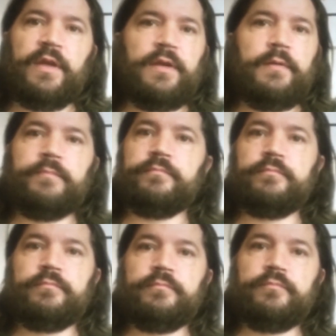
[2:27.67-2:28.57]
It's like a
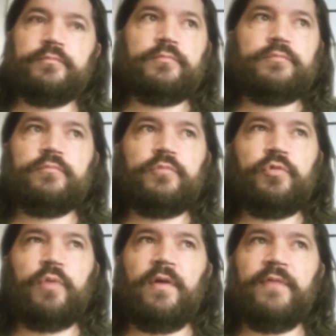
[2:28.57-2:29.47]

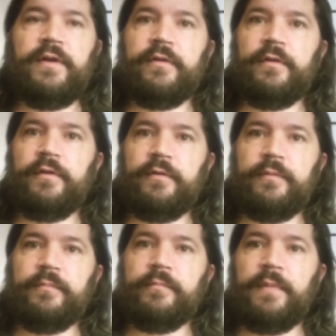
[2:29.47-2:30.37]

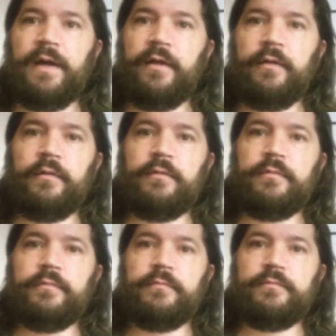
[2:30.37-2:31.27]
1,200-mile
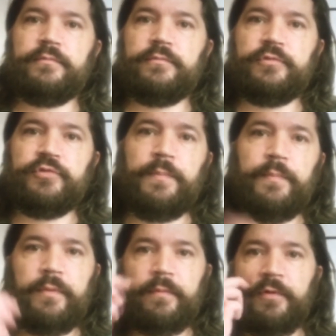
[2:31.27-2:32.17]
trip
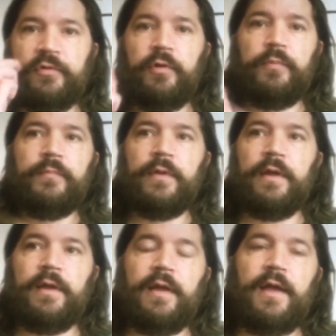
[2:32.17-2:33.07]
or so,
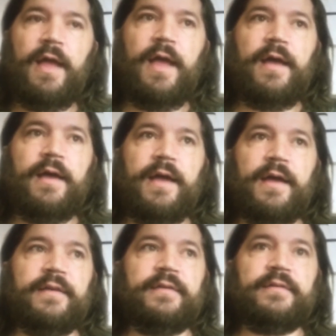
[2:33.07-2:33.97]

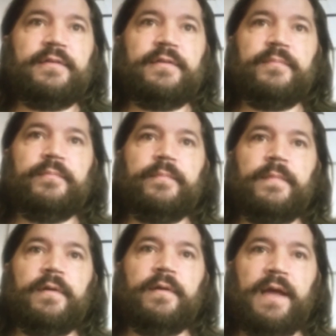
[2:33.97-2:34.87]
and
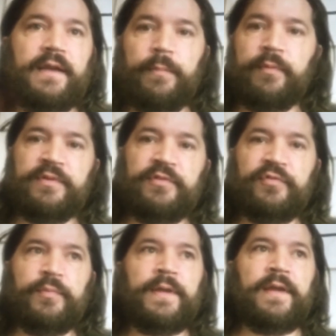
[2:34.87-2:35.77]
I had a couple
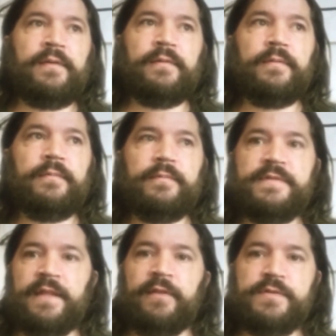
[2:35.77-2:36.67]
reasons for being St.